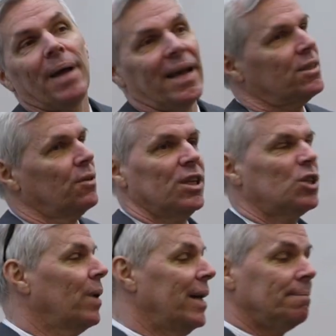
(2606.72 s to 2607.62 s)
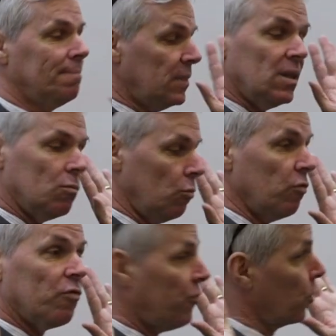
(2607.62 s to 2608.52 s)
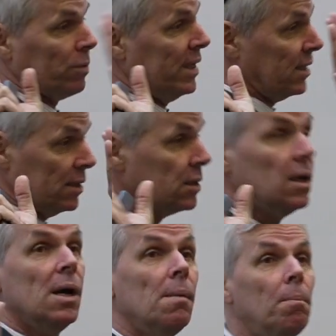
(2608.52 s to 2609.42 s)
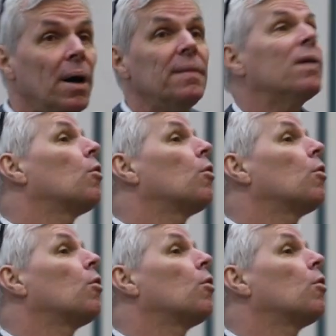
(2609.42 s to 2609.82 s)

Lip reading: banks are this way for reasons, but they